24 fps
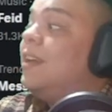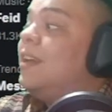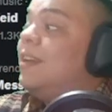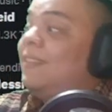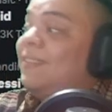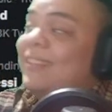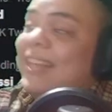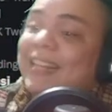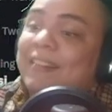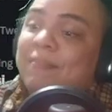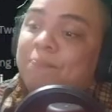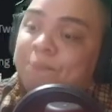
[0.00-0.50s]

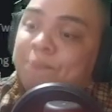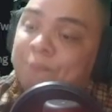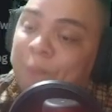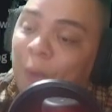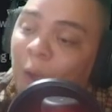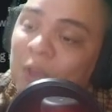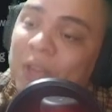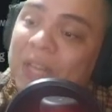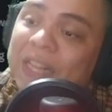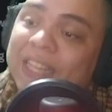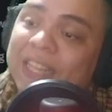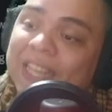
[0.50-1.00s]
The
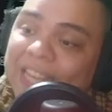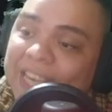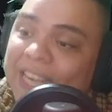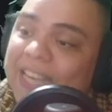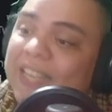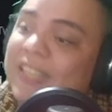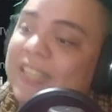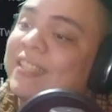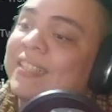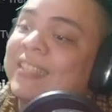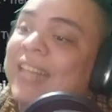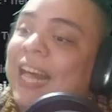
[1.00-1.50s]
point
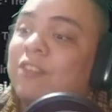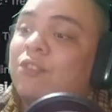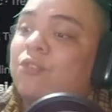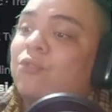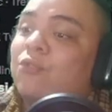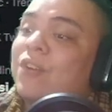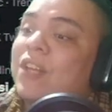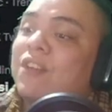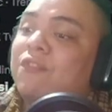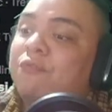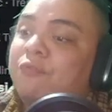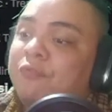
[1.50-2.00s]
is that you
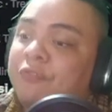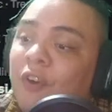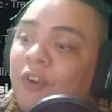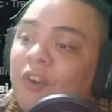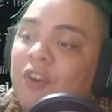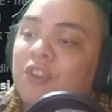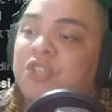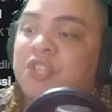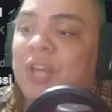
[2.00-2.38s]
need 4